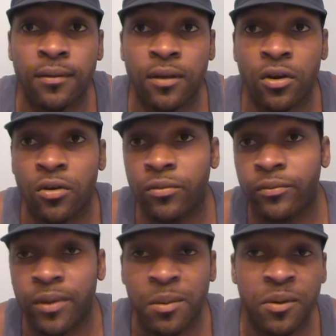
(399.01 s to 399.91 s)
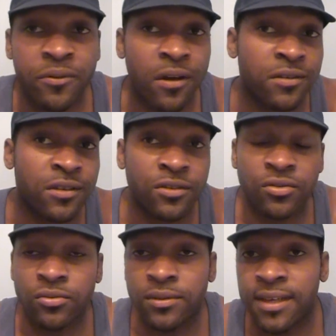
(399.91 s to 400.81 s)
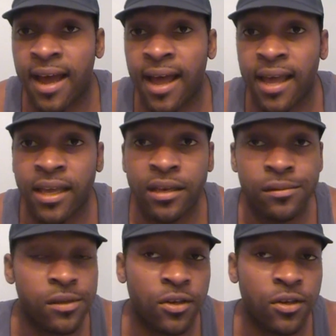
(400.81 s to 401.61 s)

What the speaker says: You know, maybe if I was in a suit and tie and,